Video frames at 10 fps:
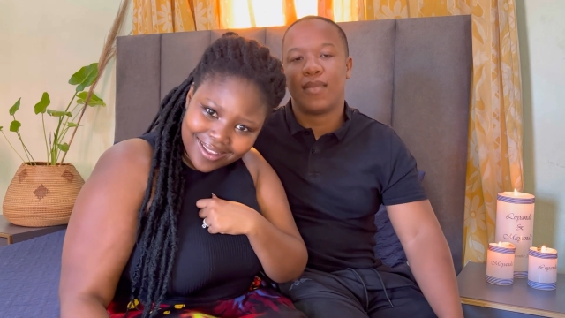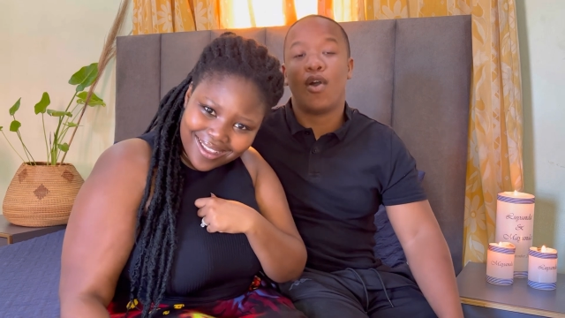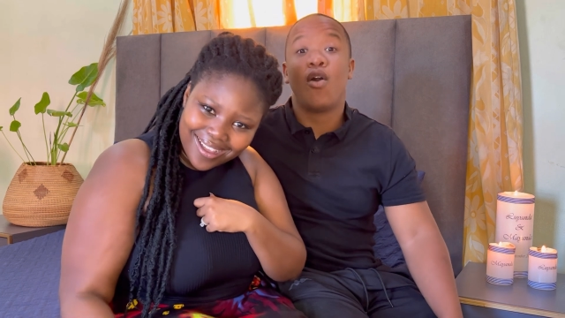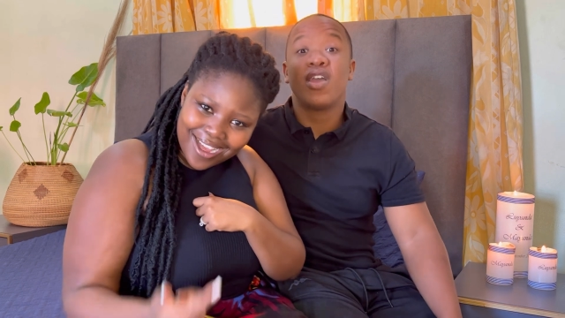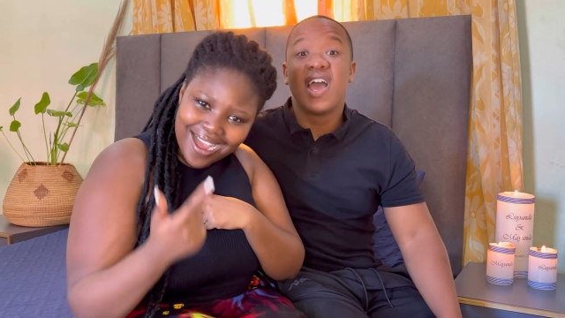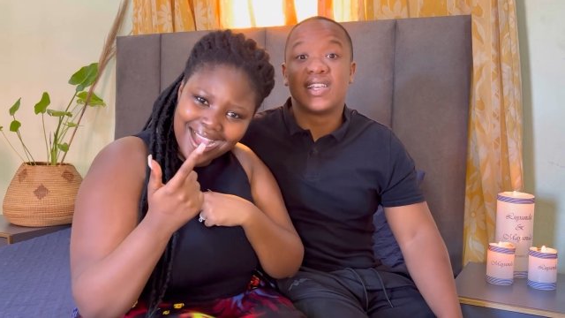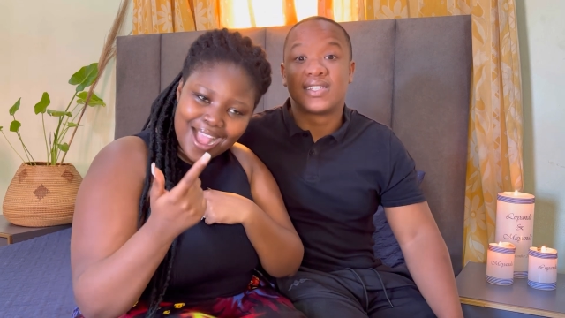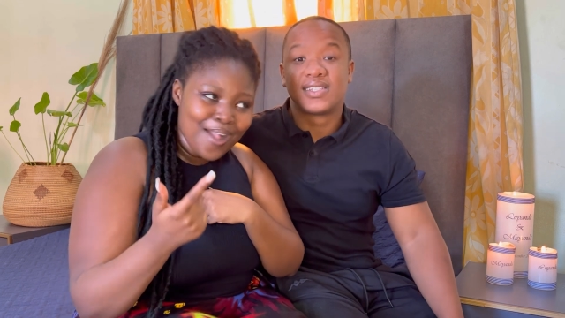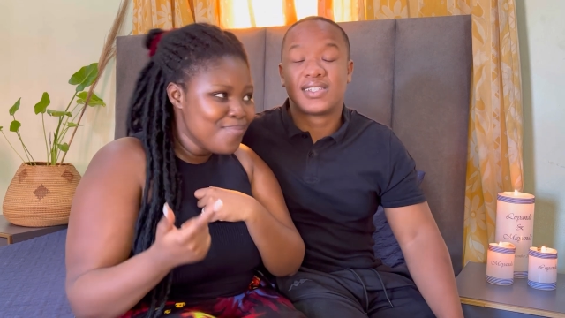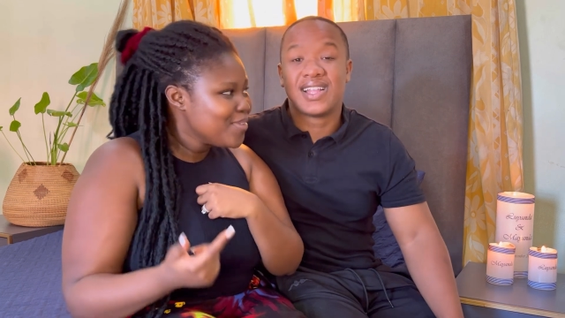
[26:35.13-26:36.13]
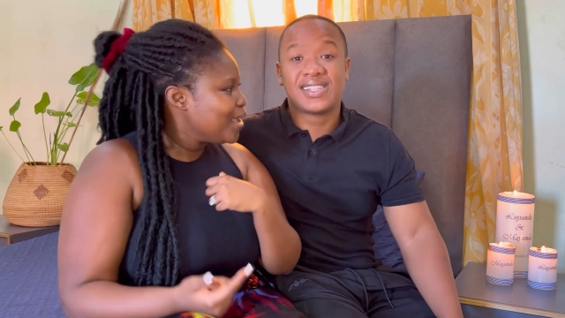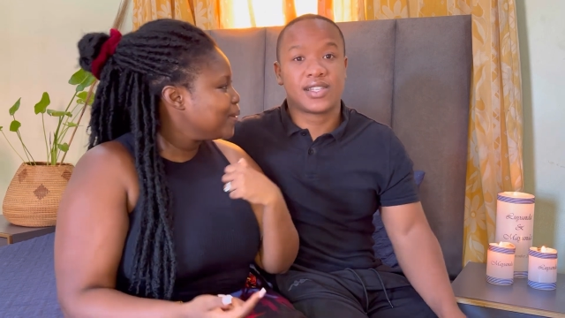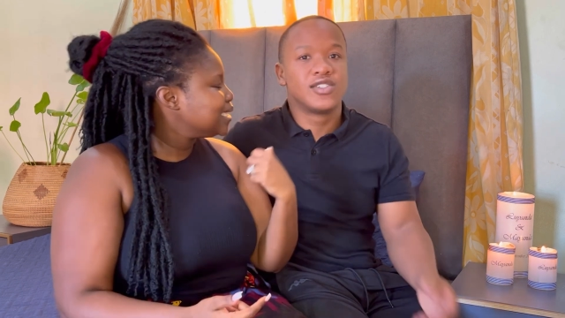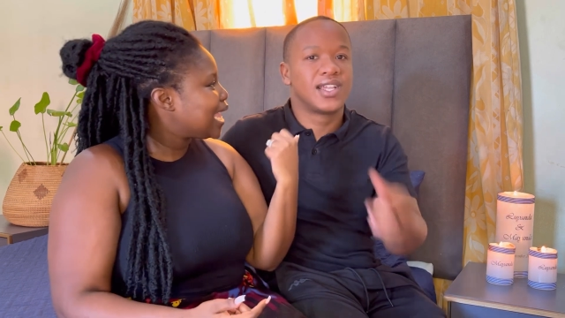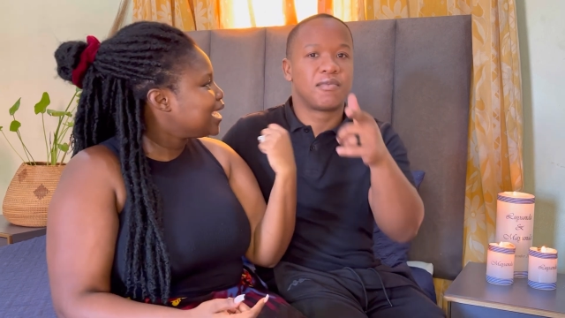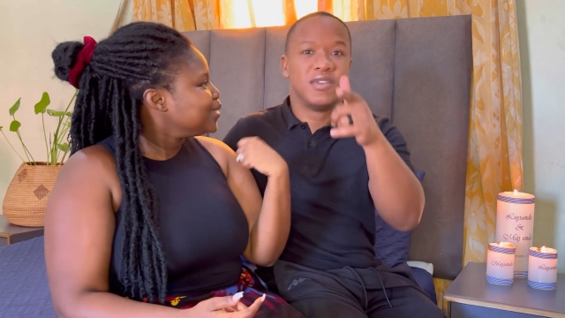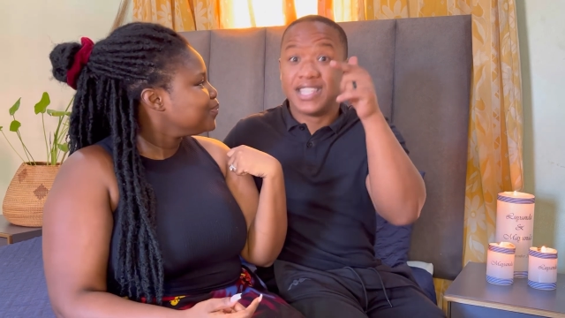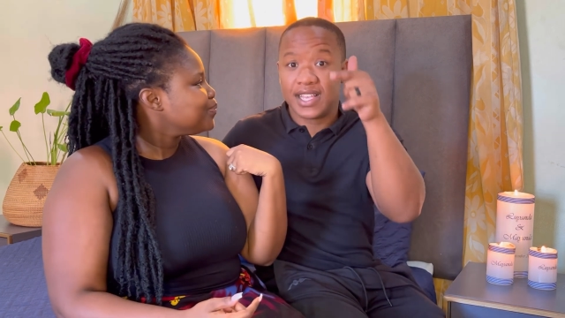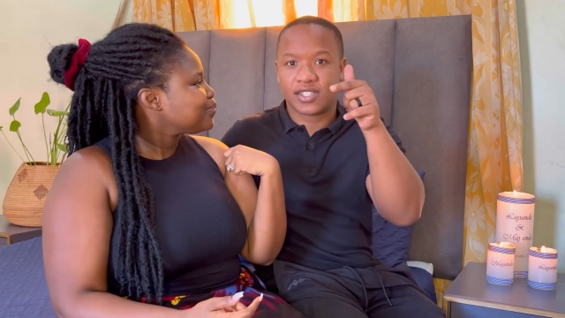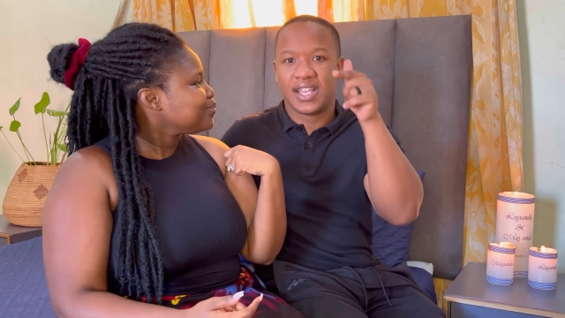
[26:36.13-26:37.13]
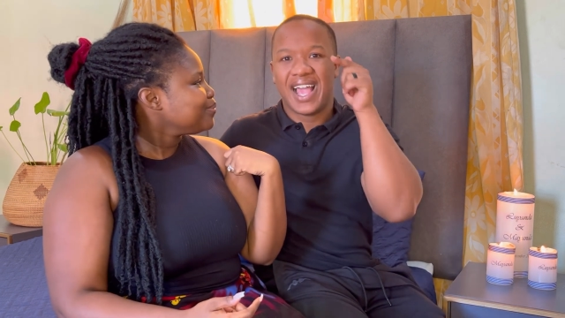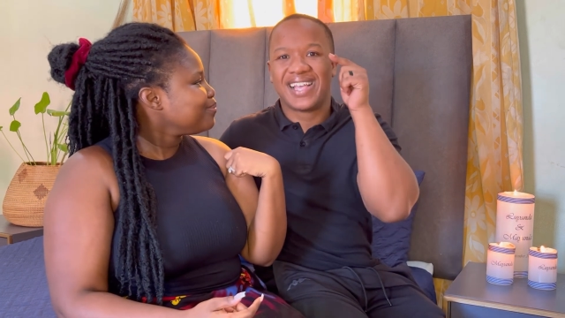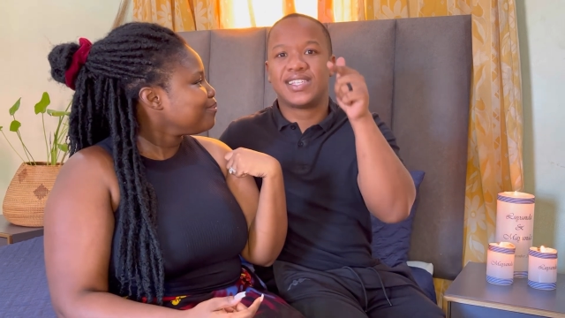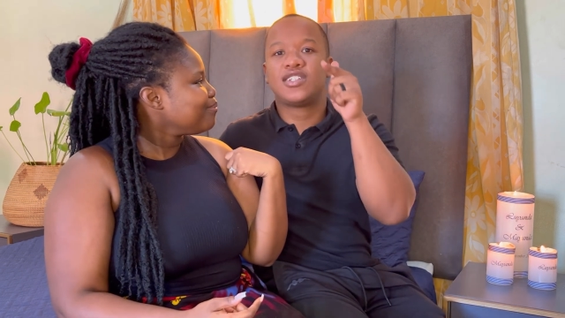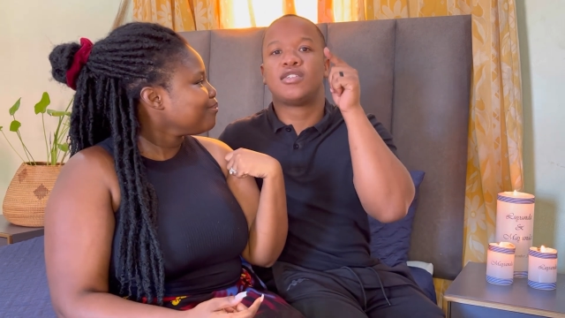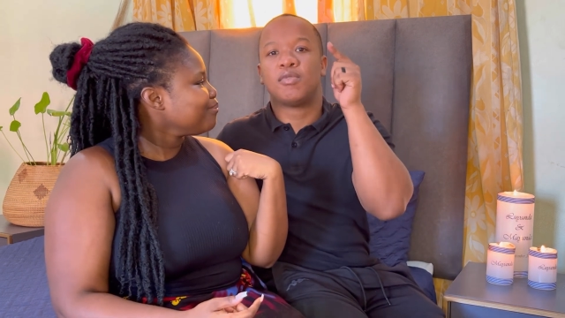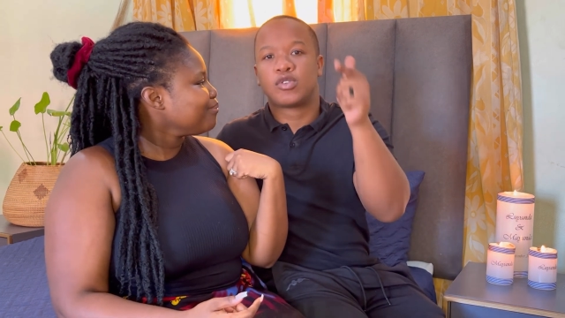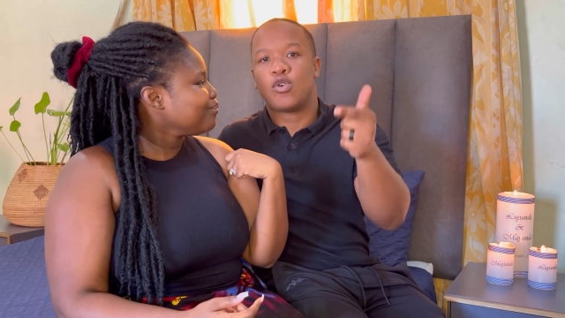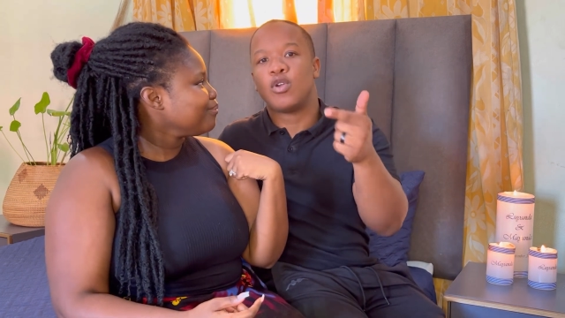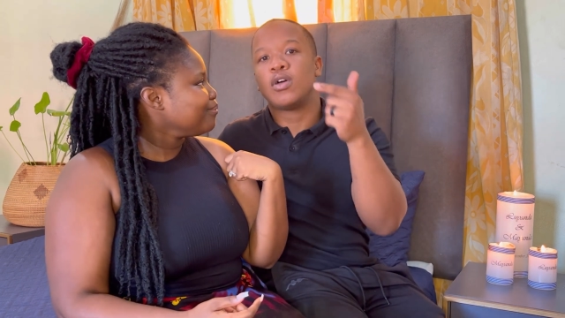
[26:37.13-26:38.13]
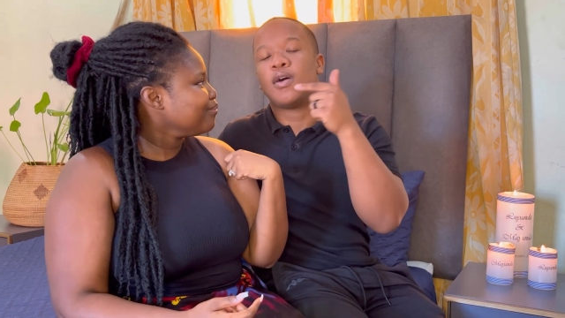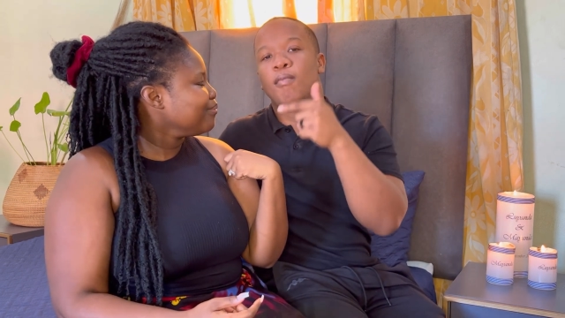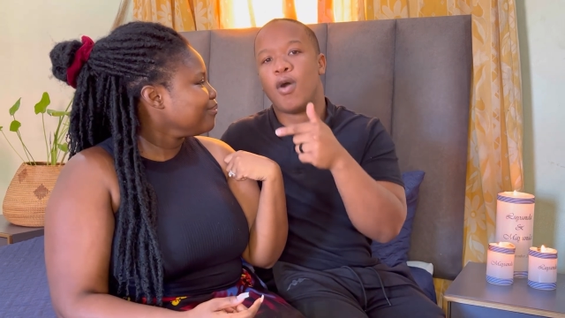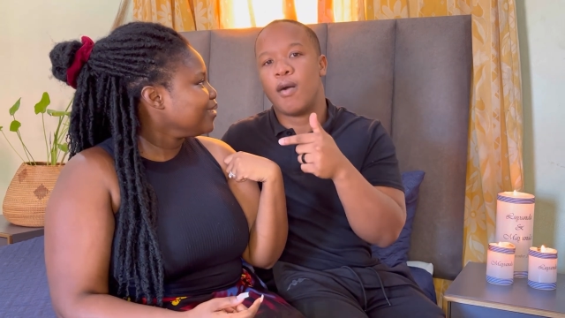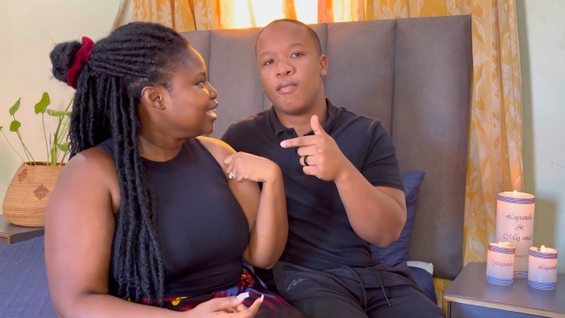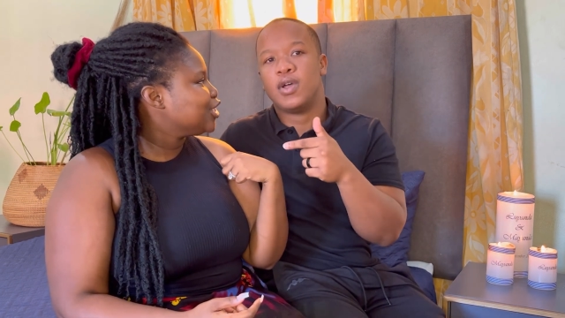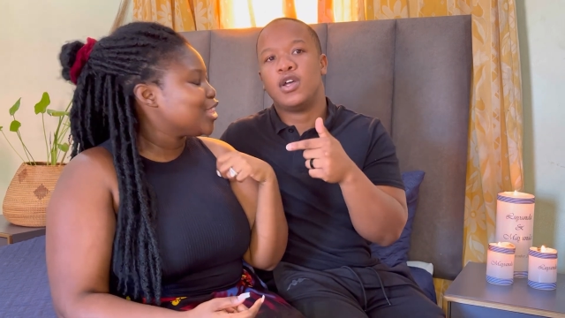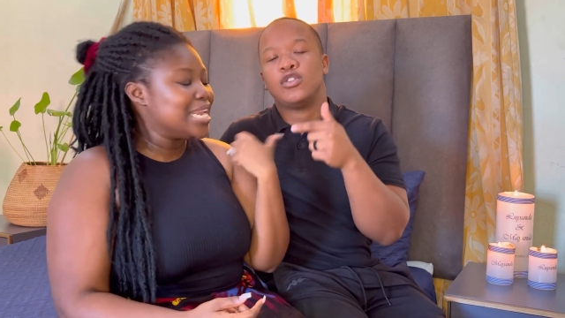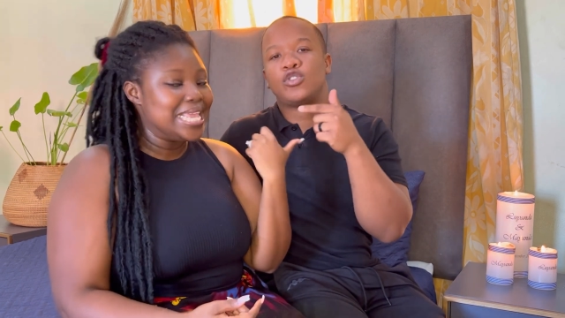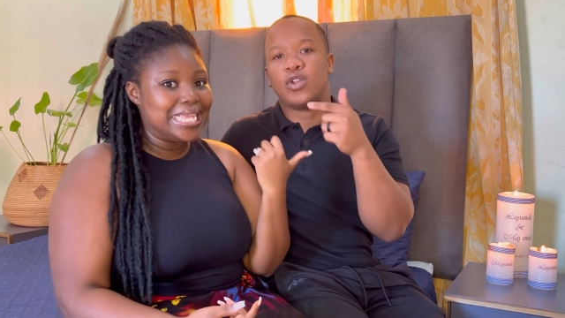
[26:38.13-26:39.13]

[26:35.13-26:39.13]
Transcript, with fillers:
Speaker 1: Oh yes, that sounds like, like, me. Yes, I said she must call her mom so that he